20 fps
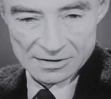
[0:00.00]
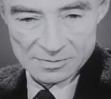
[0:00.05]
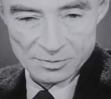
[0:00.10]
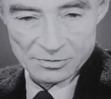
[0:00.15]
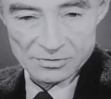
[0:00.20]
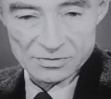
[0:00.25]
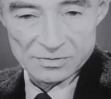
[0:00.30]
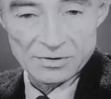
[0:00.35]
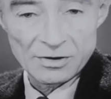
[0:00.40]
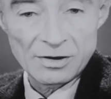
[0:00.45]

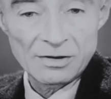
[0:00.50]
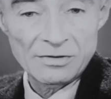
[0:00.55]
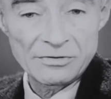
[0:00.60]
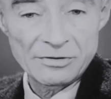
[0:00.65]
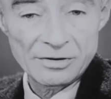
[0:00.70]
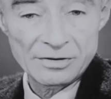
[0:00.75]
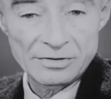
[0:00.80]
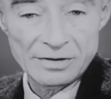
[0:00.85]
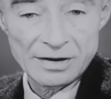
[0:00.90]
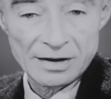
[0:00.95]
I suppose we
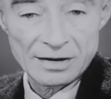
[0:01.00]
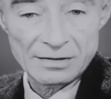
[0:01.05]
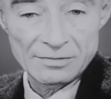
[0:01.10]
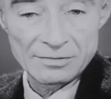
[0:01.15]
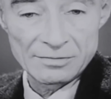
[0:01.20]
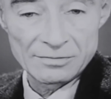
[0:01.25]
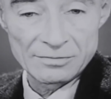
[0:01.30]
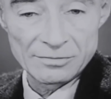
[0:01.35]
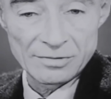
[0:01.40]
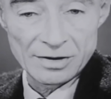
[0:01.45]
all thought
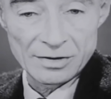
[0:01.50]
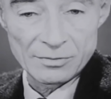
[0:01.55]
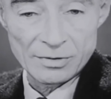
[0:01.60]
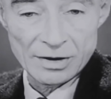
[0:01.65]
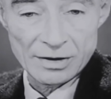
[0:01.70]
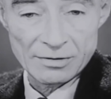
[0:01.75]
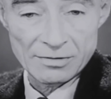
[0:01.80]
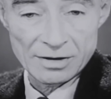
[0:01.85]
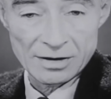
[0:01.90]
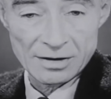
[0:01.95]
that
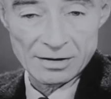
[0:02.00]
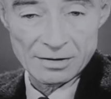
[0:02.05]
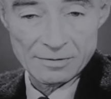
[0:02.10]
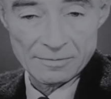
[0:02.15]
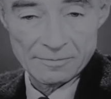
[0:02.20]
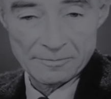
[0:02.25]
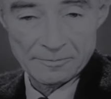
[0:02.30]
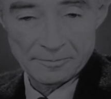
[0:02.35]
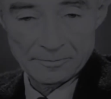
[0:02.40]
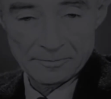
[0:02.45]
one way or
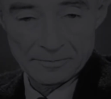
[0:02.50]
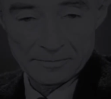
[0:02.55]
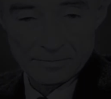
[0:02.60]
another."